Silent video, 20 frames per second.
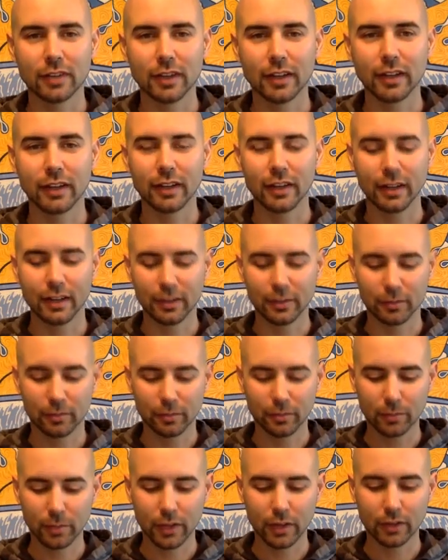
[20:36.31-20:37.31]
I
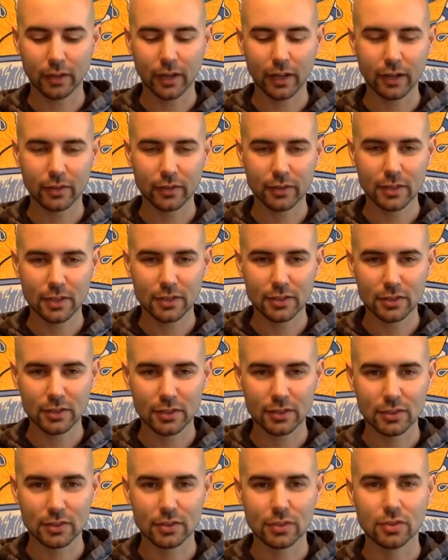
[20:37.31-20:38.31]
pay a lot of
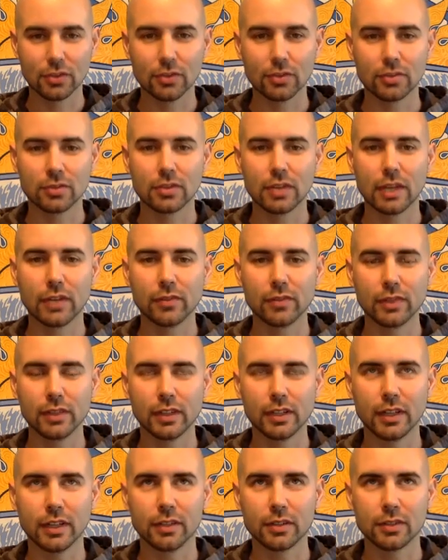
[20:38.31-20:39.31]
attention to
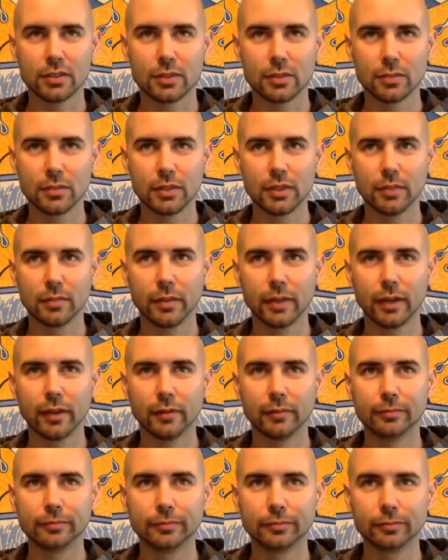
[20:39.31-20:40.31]
safety, and there's something
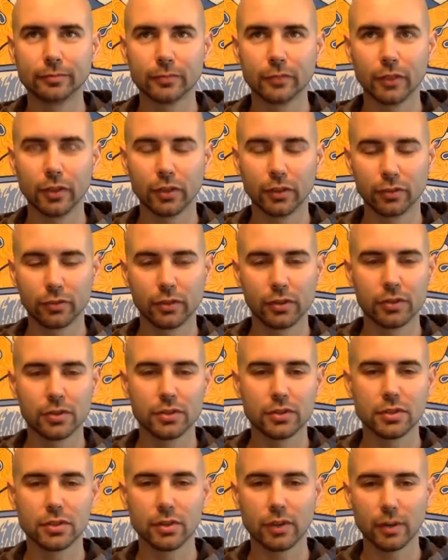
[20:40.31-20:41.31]
about, for
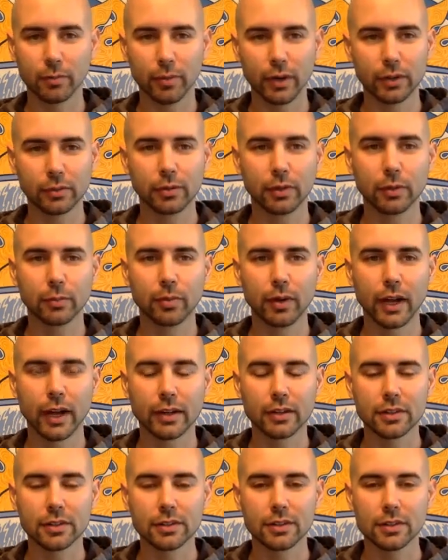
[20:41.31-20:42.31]
instance, there are breathwork
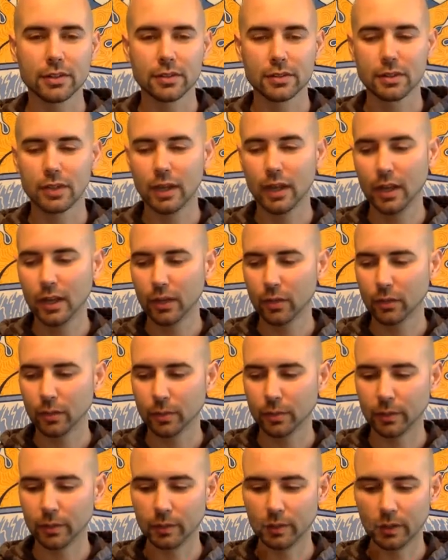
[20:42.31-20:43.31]
practices where
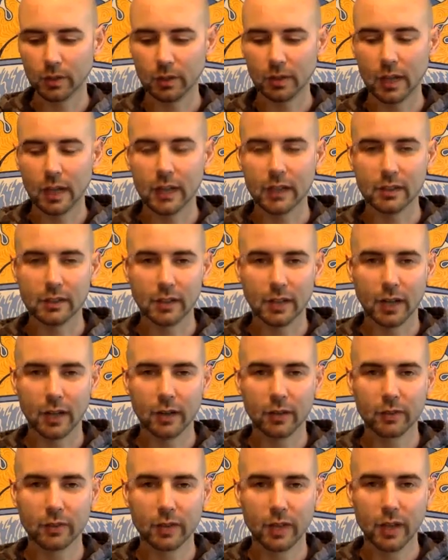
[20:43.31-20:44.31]
people are lying
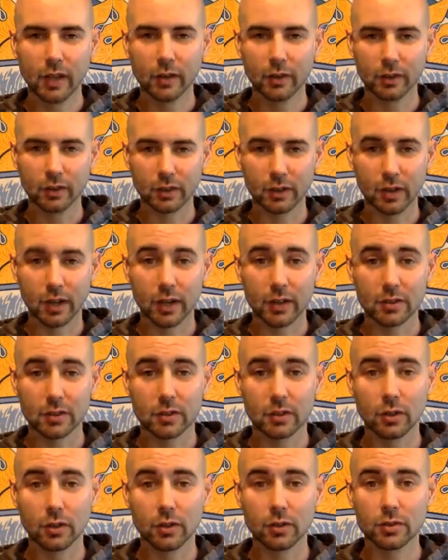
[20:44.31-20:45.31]
down with their eyes
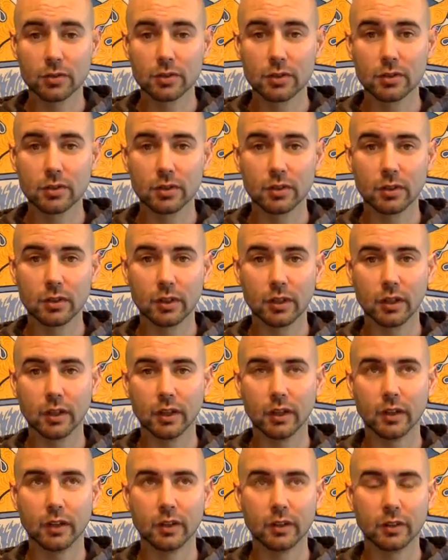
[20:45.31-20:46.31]
closed
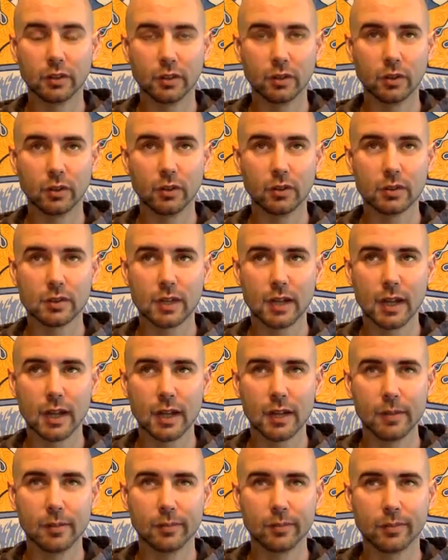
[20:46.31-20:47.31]
the whole
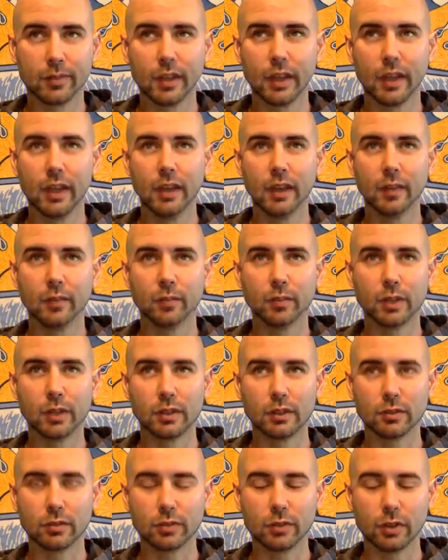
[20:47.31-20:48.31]
time,
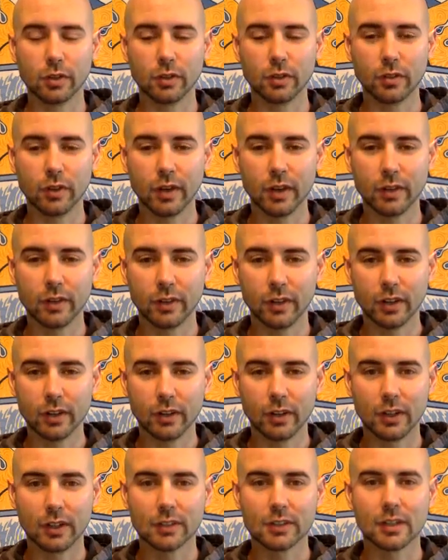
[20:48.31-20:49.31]
breathing for a very, very
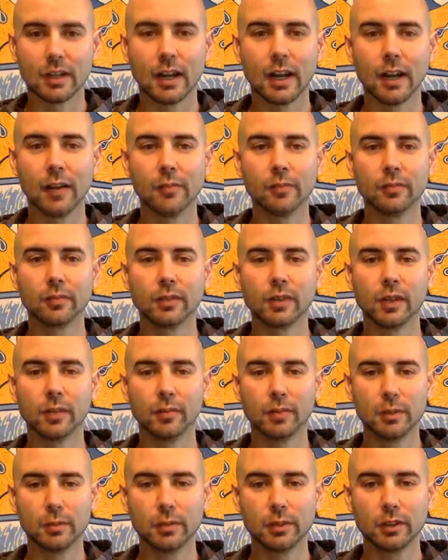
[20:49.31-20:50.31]
long time, and
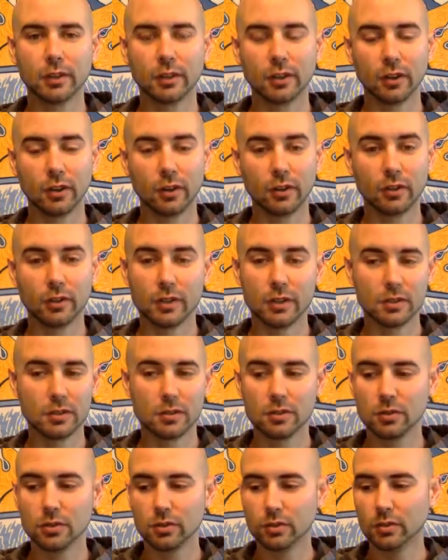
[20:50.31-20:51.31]
people can go
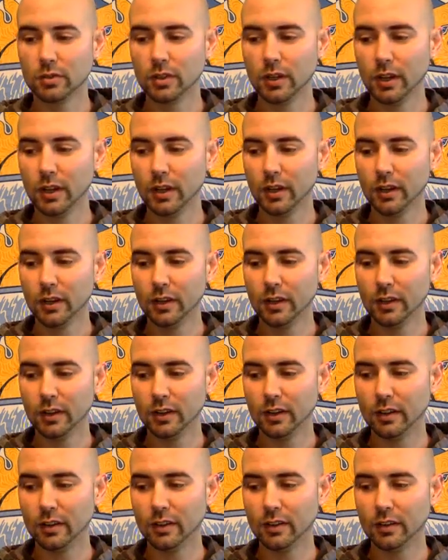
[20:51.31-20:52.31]
into
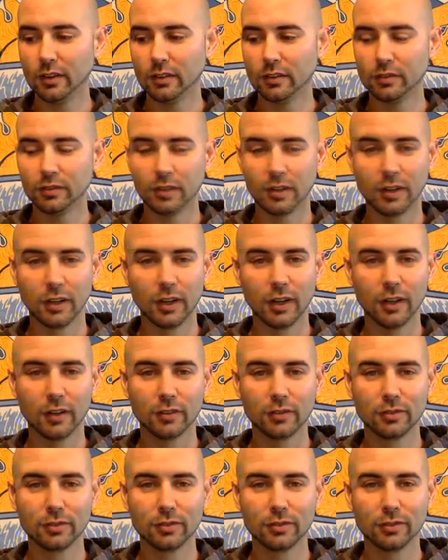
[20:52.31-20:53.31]
far off
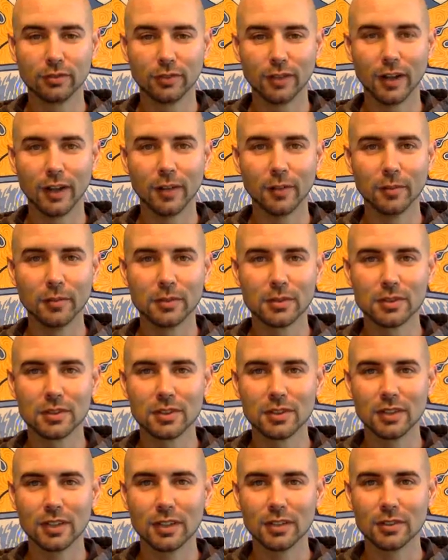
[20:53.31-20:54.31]

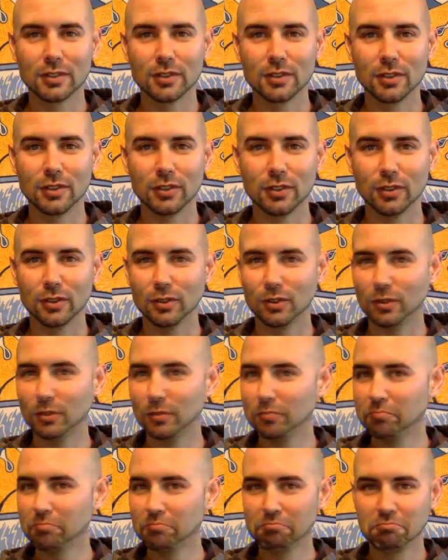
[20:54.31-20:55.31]
realms, into
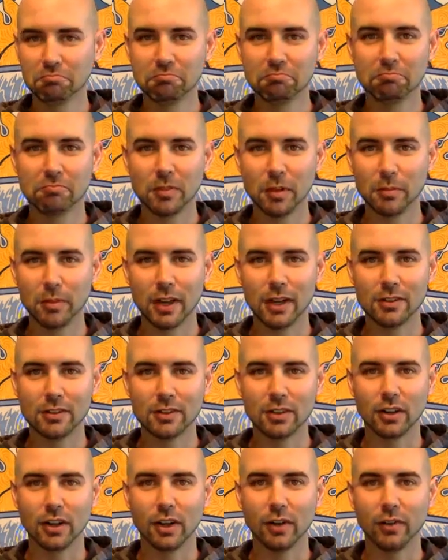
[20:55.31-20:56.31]

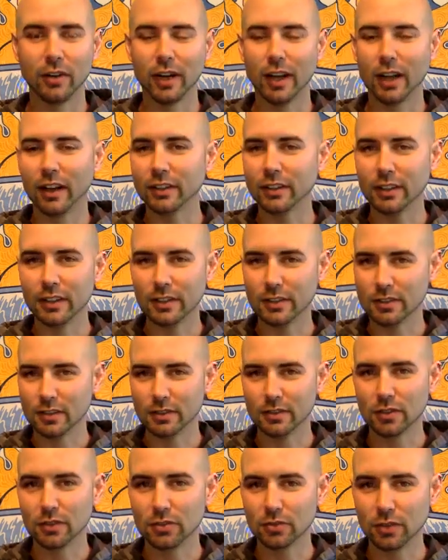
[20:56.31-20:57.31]
imaginary realities,
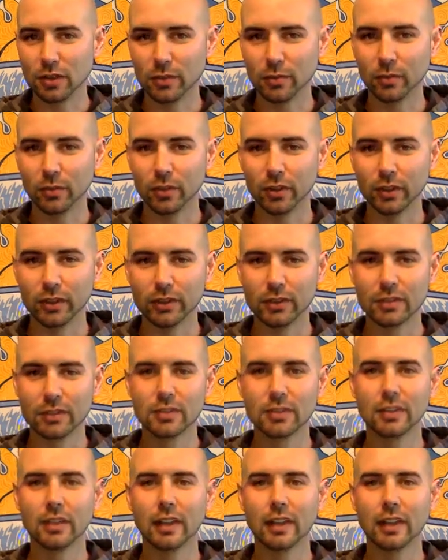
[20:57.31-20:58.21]
into dream worlds.